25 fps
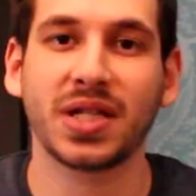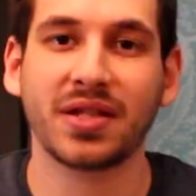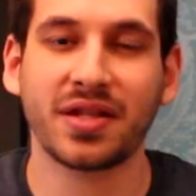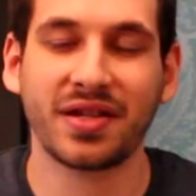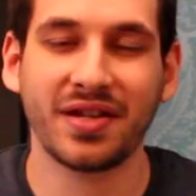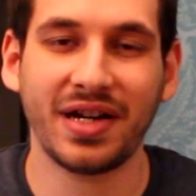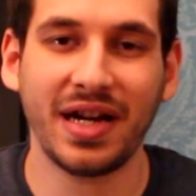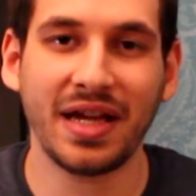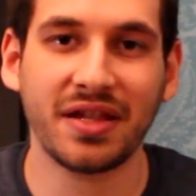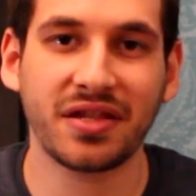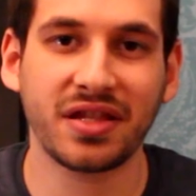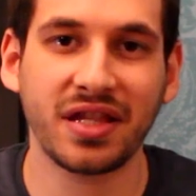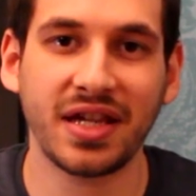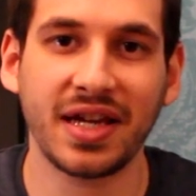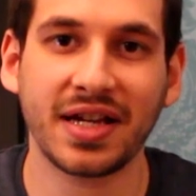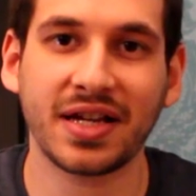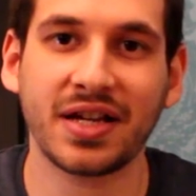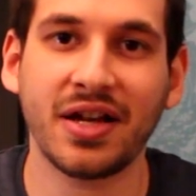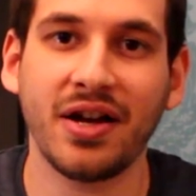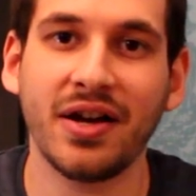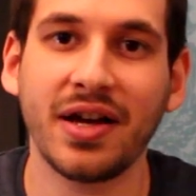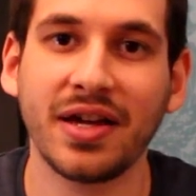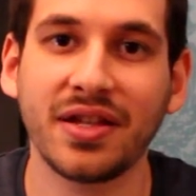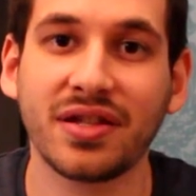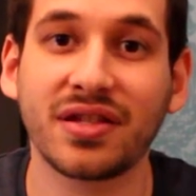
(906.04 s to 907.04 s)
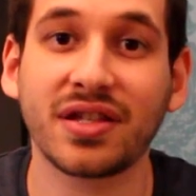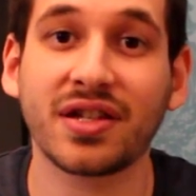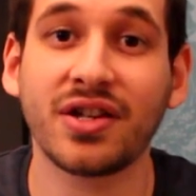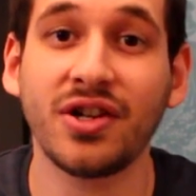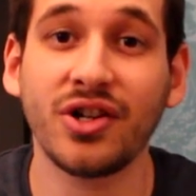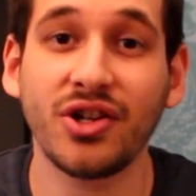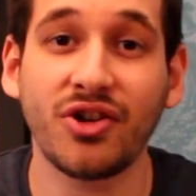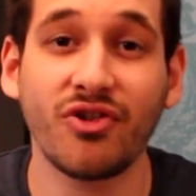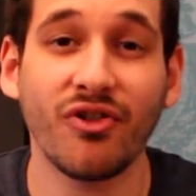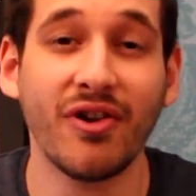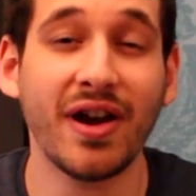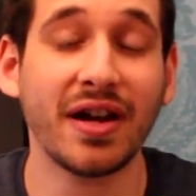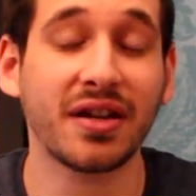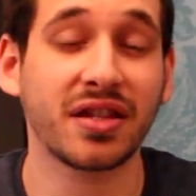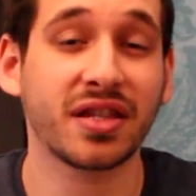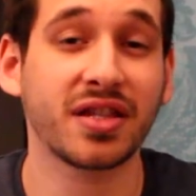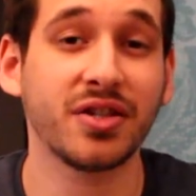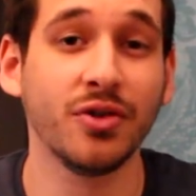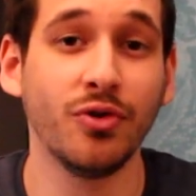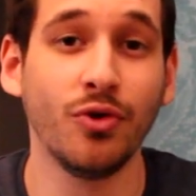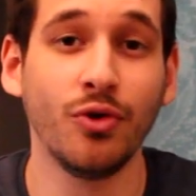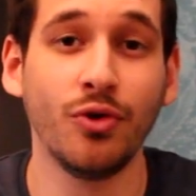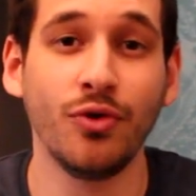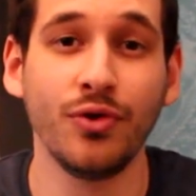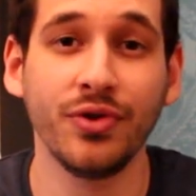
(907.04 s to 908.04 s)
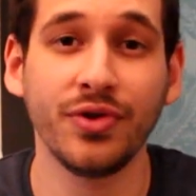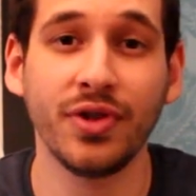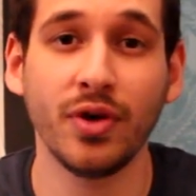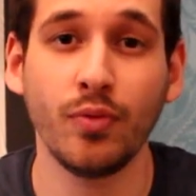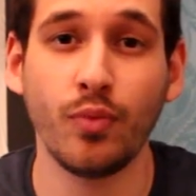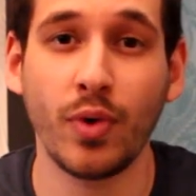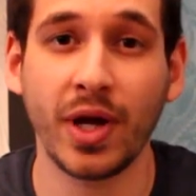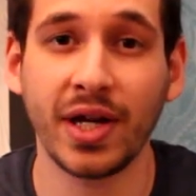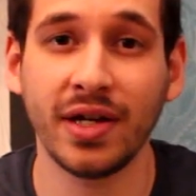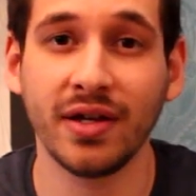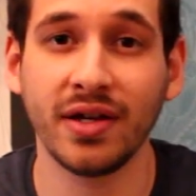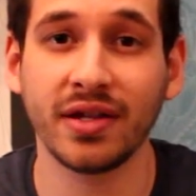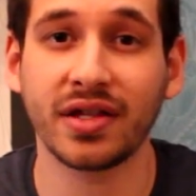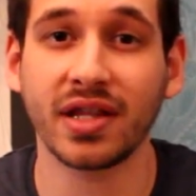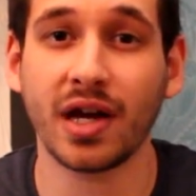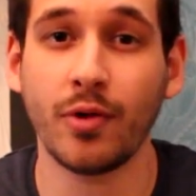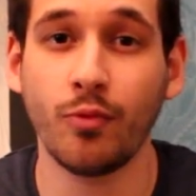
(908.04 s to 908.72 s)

So that's it, guys. Congrats to all the winners.